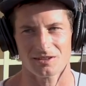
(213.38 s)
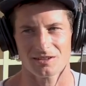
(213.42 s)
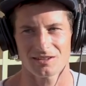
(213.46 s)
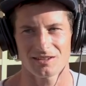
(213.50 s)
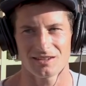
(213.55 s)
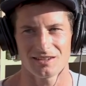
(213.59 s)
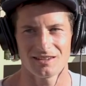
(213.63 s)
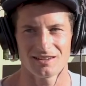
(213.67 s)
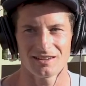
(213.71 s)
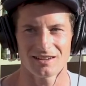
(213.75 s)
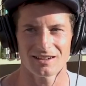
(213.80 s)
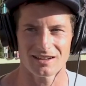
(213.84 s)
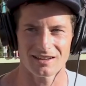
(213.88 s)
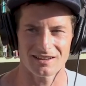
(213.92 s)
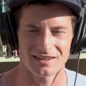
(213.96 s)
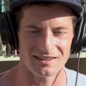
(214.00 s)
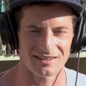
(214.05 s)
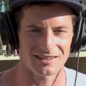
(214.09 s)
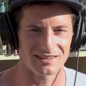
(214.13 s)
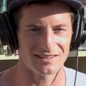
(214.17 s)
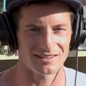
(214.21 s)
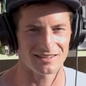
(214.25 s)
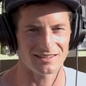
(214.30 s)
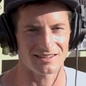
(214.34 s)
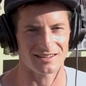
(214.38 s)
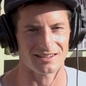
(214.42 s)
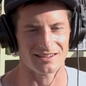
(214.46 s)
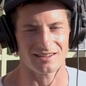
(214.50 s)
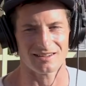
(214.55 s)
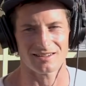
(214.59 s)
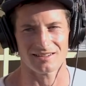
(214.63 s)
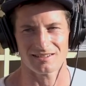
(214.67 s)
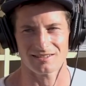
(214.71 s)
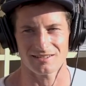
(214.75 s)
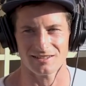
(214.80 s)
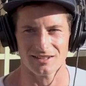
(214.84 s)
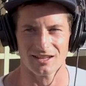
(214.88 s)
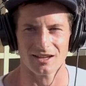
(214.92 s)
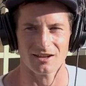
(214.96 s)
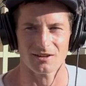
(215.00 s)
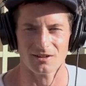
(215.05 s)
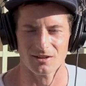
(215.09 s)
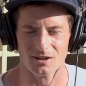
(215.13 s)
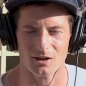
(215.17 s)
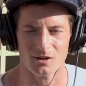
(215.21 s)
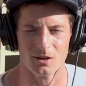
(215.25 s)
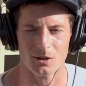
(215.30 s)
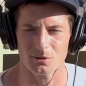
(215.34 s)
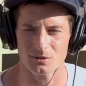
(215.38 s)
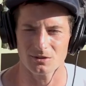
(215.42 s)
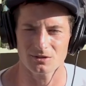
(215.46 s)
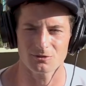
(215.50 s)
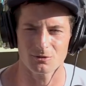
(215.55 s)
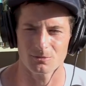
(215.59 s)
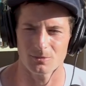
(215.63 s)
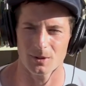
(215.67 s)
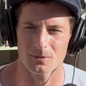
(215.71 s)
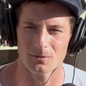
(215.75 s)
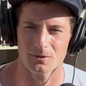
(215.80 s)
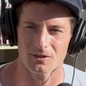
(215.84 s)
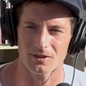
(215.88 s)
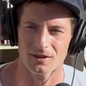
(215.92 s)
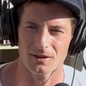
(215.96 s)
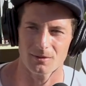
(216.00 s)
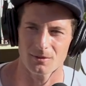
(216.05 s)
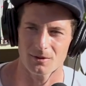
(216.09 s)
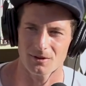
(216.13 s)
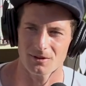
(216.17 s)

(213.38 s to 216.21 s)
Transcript: Yeah. That's cool, man. Yeah. And, I'll always remember that